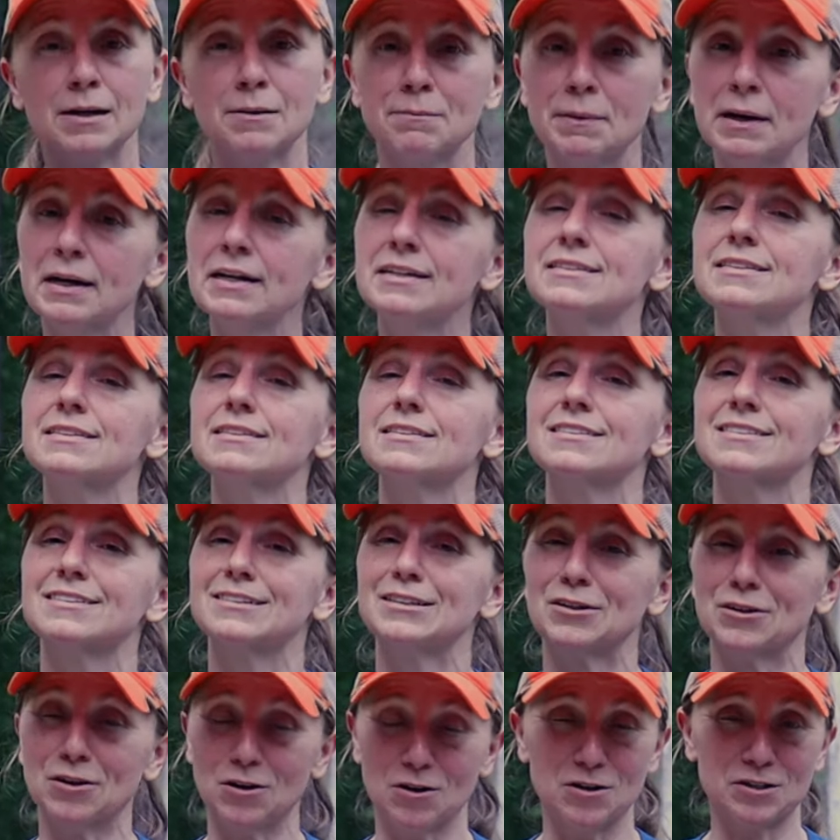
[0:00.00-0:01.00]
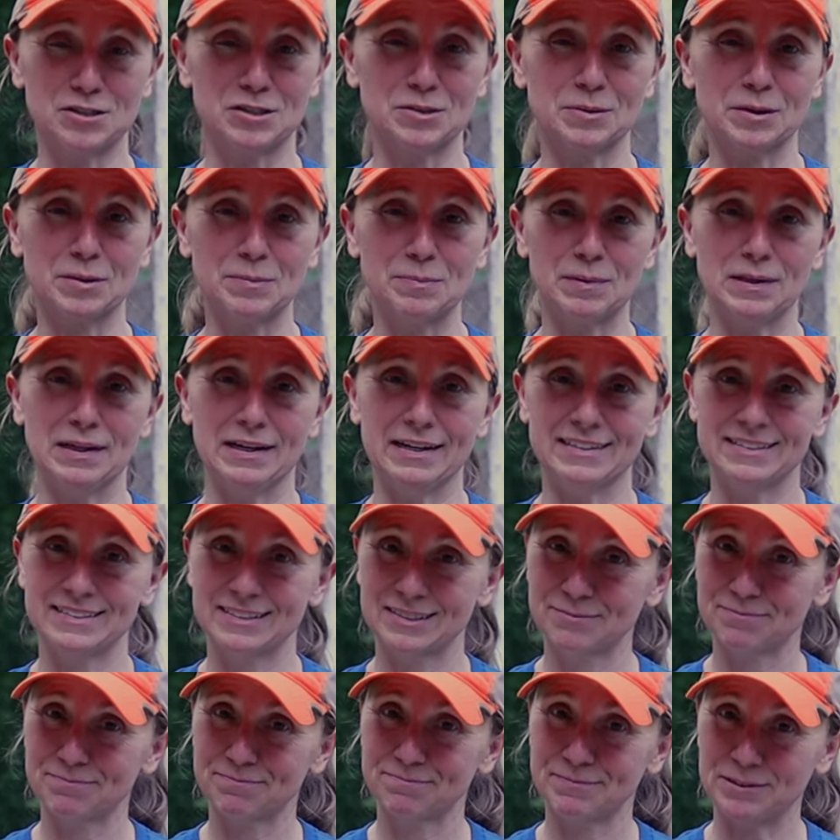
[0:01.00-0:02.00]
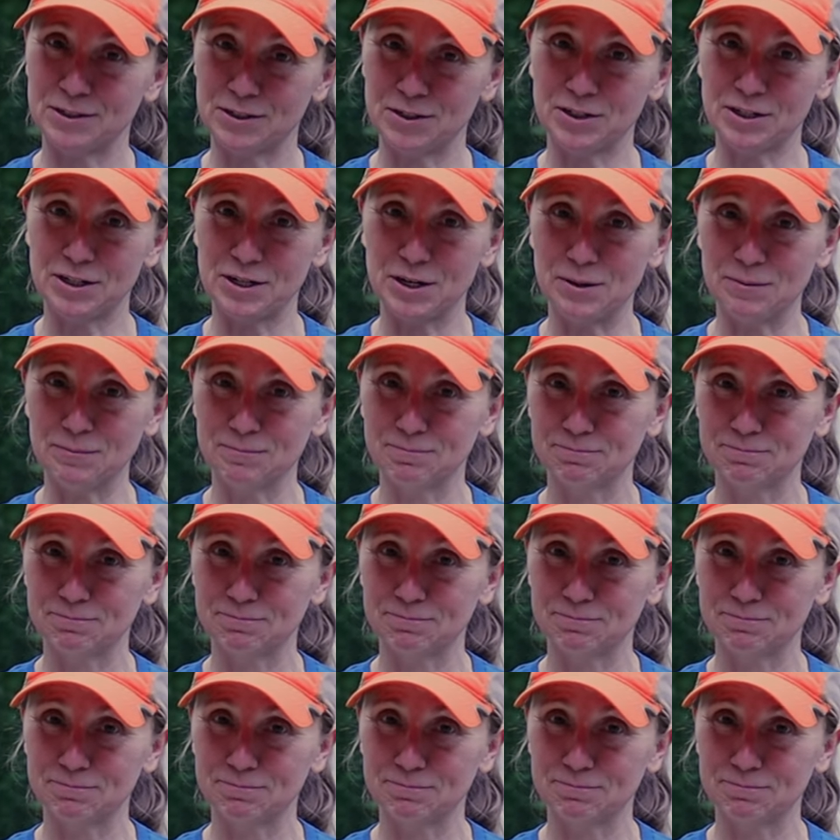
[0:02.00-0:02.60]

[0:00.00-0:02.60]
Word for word: but there are some complaints. Here you go.